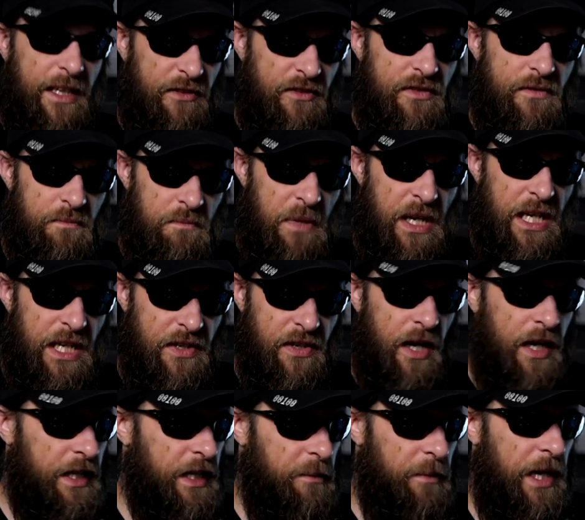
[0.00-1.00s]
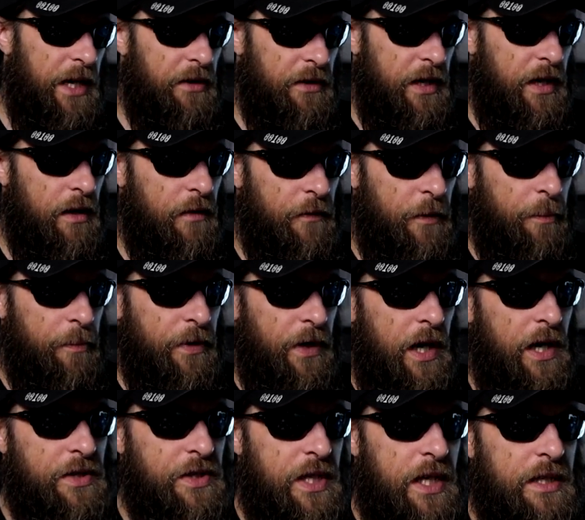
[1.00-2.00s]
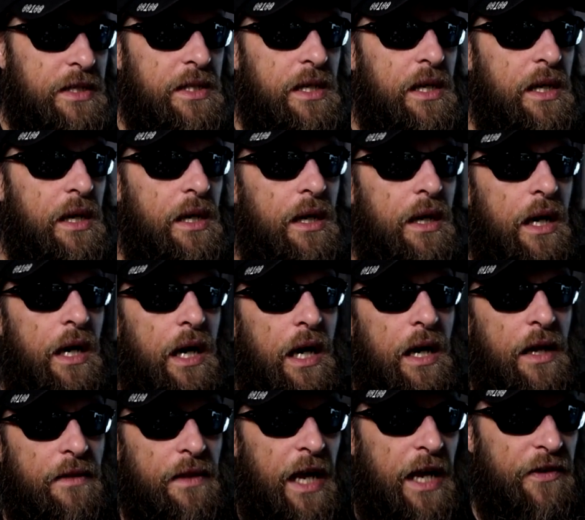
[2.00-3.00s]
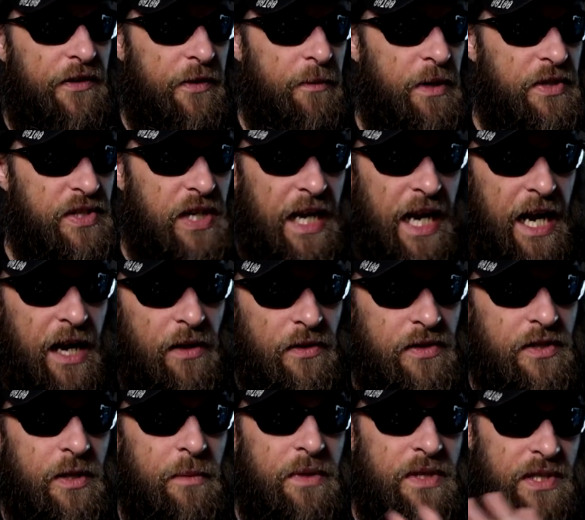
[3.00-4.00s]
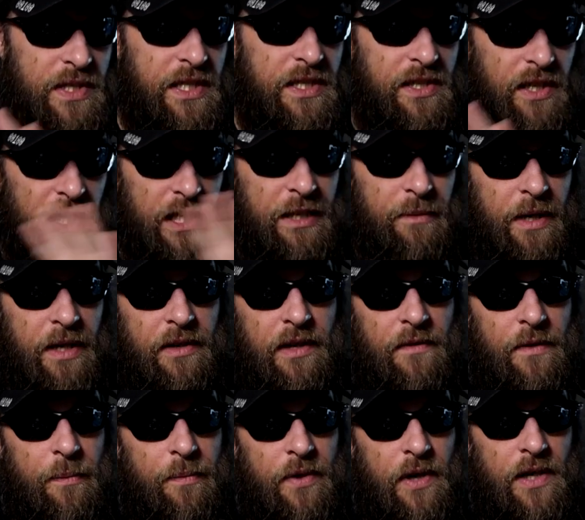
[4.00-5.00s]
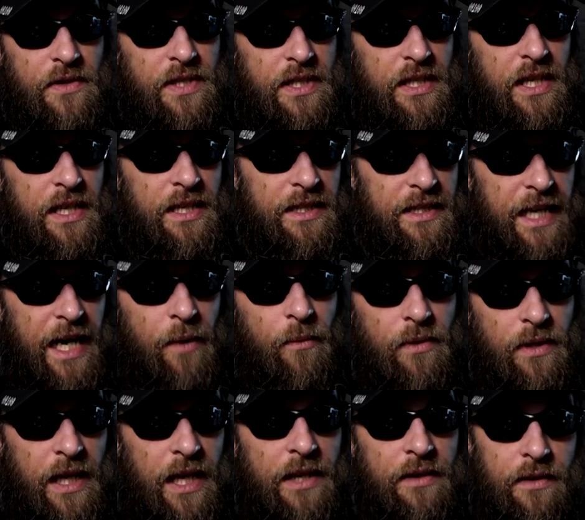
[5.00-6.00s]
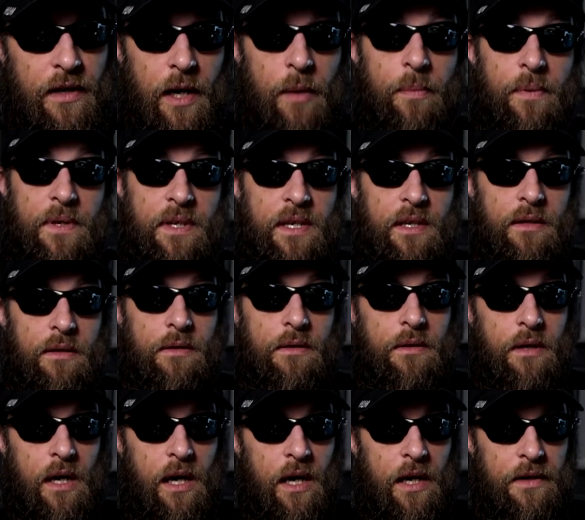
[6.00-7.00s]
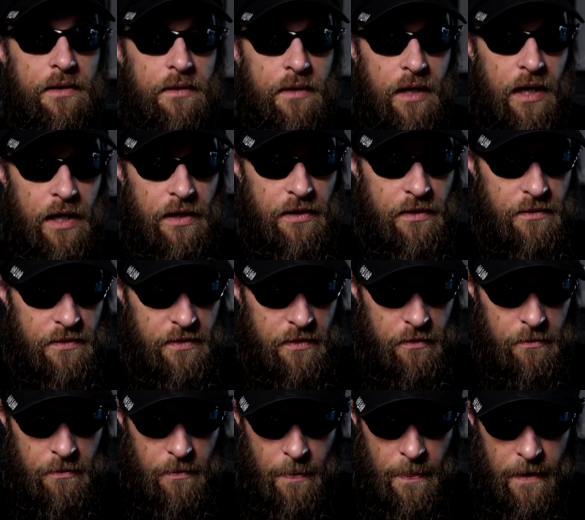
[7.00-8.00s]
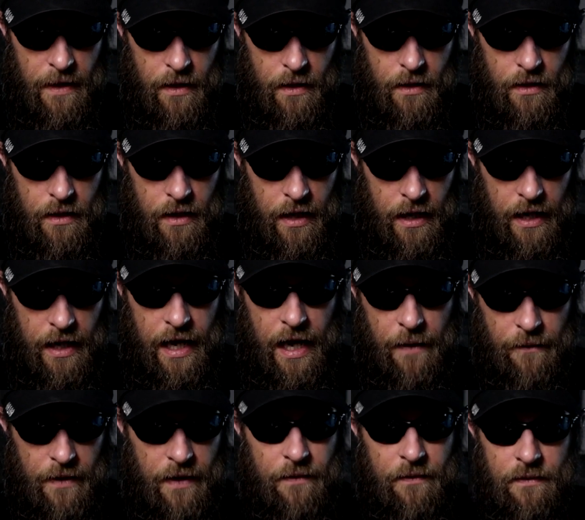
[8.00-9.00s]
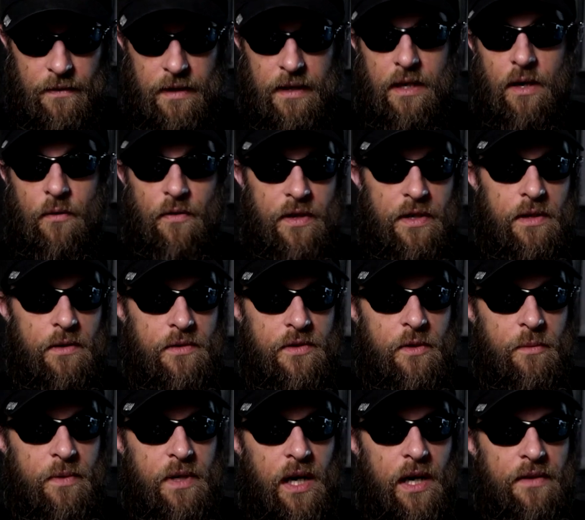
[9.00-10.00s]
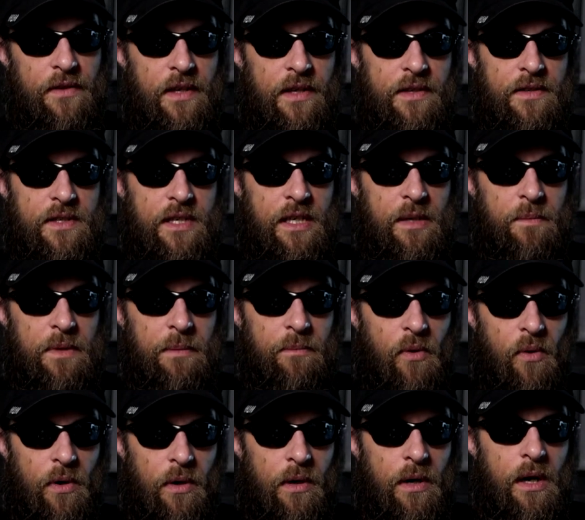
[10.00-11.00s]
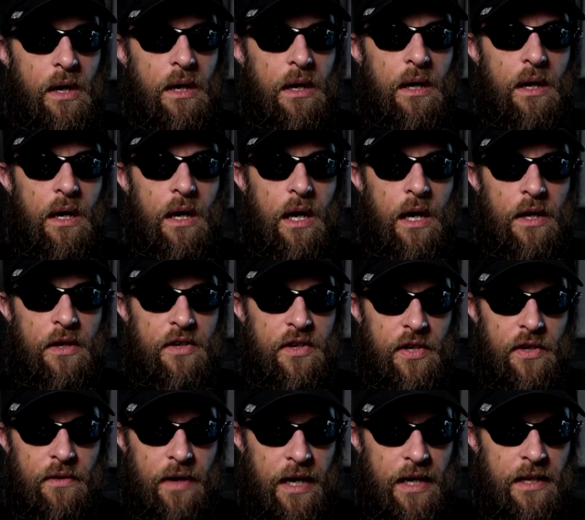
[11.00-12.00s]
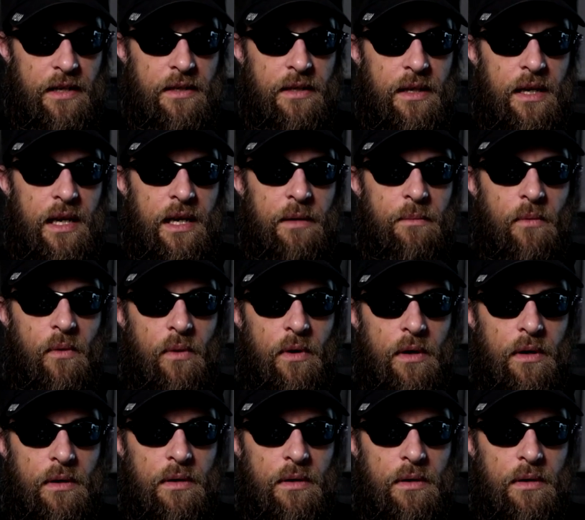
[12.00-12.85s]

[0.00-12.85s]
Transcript: mini documentary of the project, not so much a how-to, but just a documentary of the project, that will end up here on YouTube. And then the YouTube content is going to be more curated and more